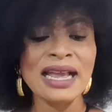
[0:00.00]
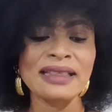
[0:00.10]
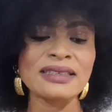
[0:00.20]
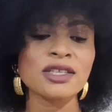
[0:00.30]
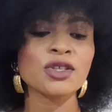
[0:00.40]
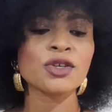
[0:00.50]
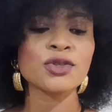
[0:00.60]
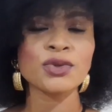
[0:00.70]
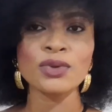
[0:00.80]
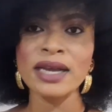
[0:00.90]
and this is
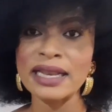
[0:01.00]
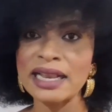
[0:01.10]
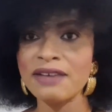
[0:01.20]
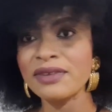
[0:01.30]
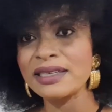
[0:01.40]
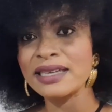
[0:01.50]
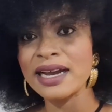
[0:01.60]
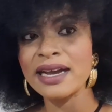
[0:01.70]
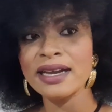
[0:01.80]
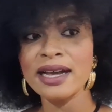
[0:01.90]
also a lavender